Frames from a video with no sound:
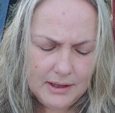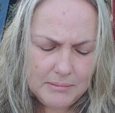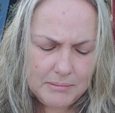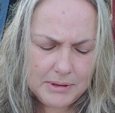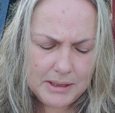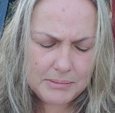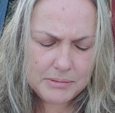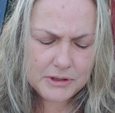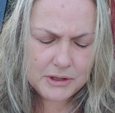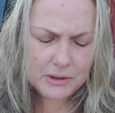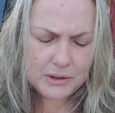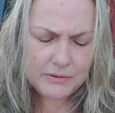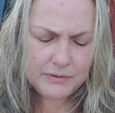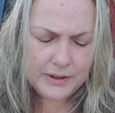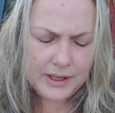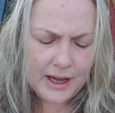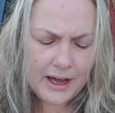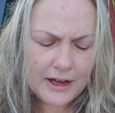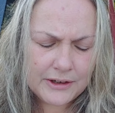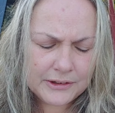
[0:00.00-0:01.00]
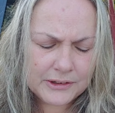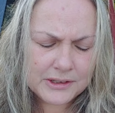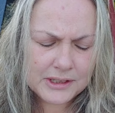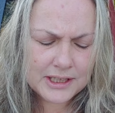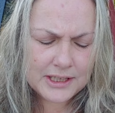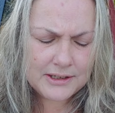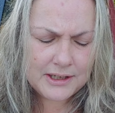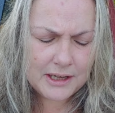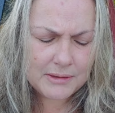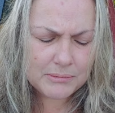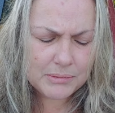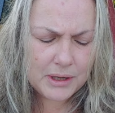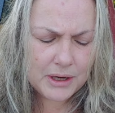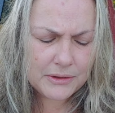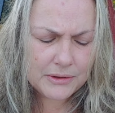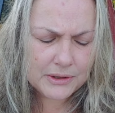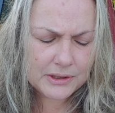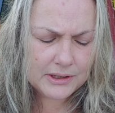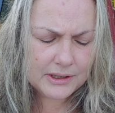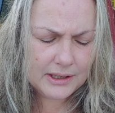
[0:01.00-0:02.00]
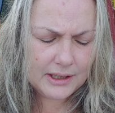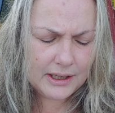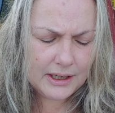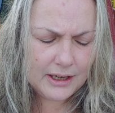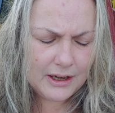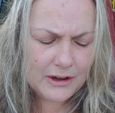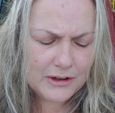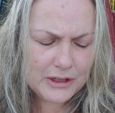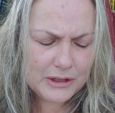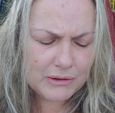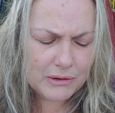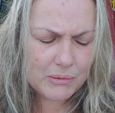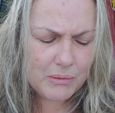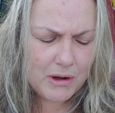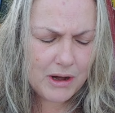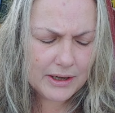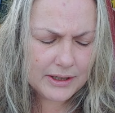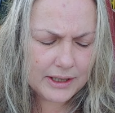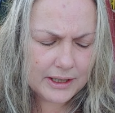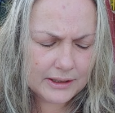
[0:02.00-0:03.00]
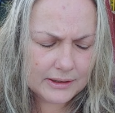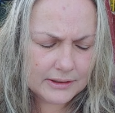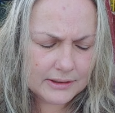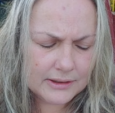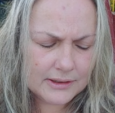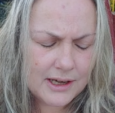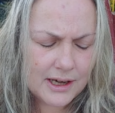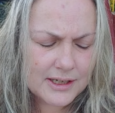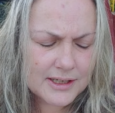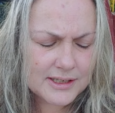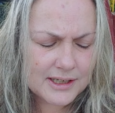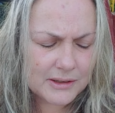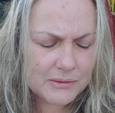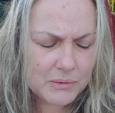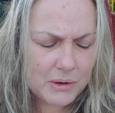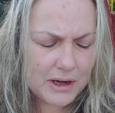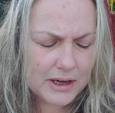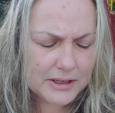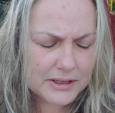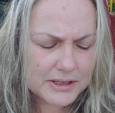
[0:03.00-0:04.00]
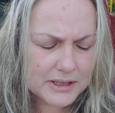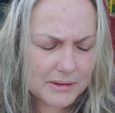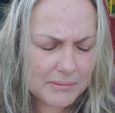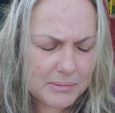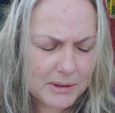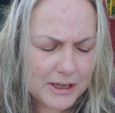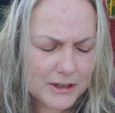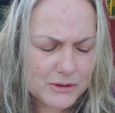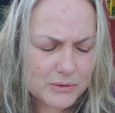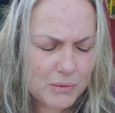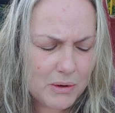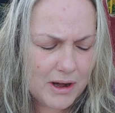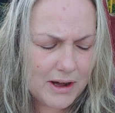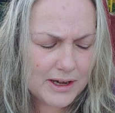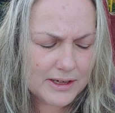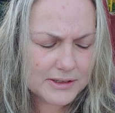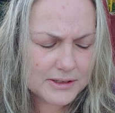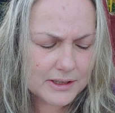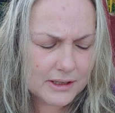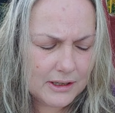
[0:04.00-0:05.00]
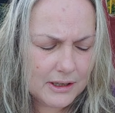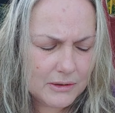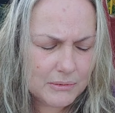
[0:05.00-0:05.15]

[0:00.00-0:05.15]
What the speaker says: Be observing accurately then, brethren, how you are walking, not as unwise, but as wise,